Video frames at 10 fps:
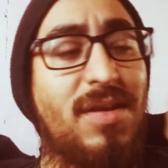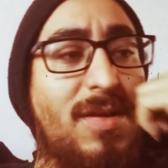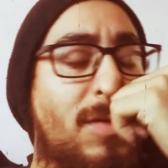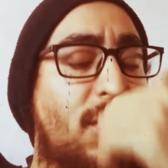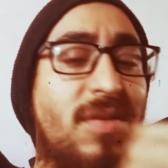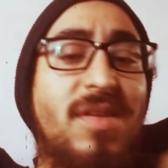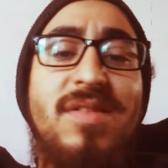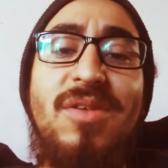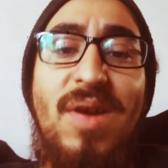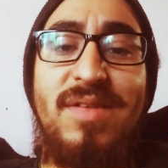So this
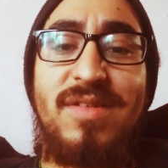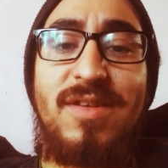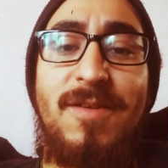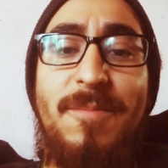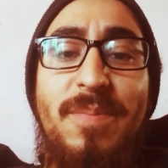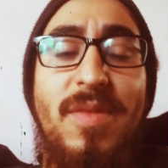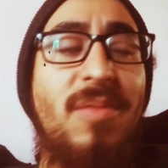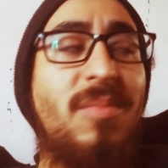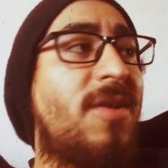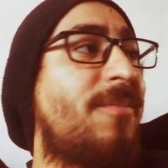is crazy.
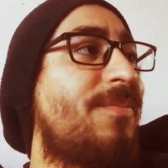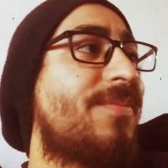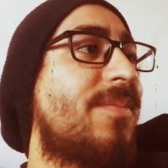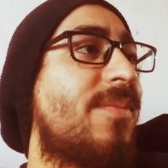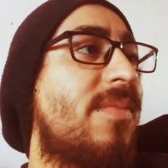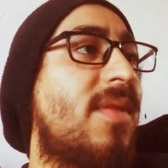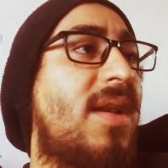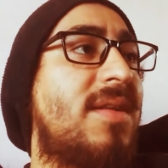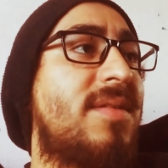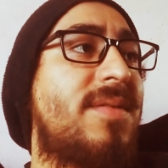I mean,
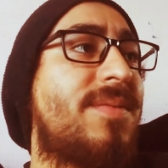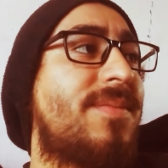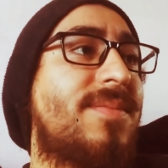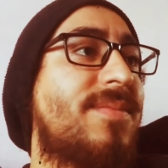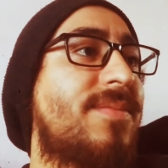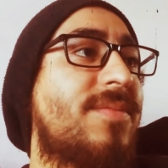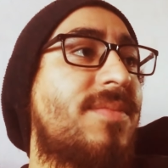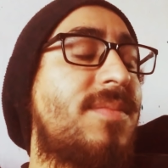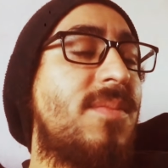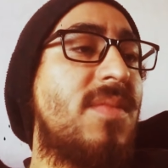like,
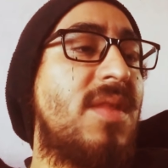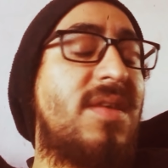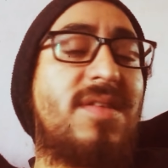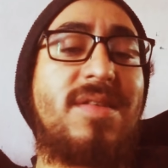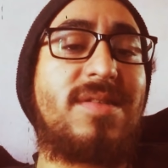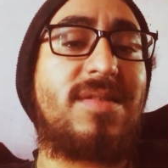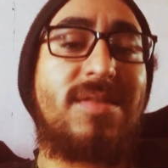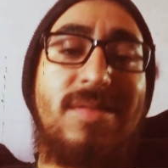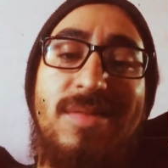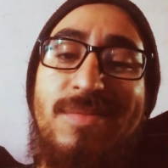this is
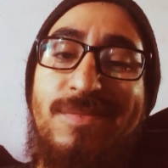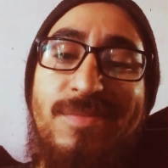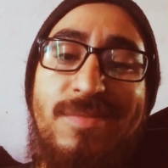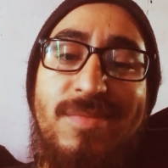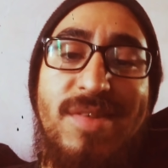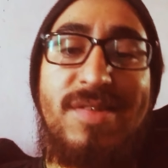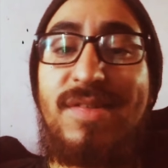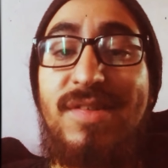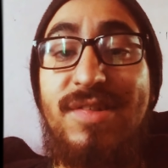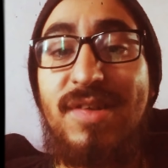
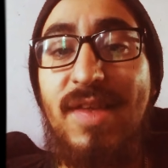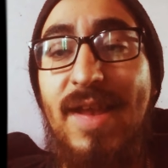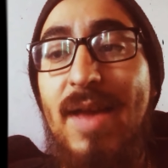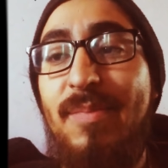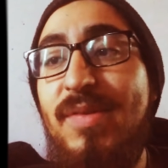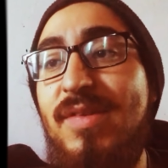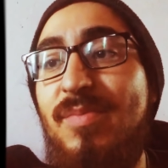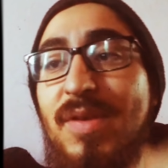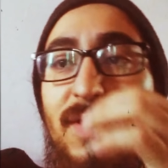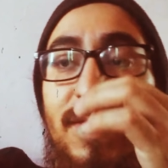just shit that happens.
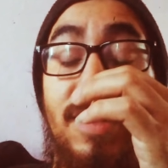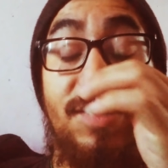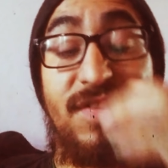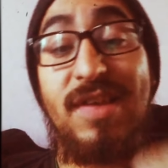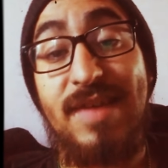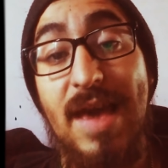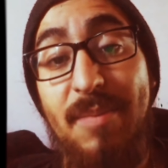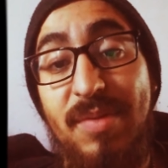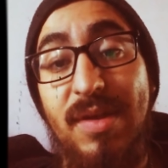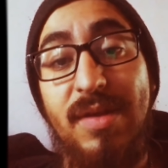But this shit that's
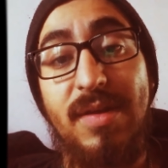happening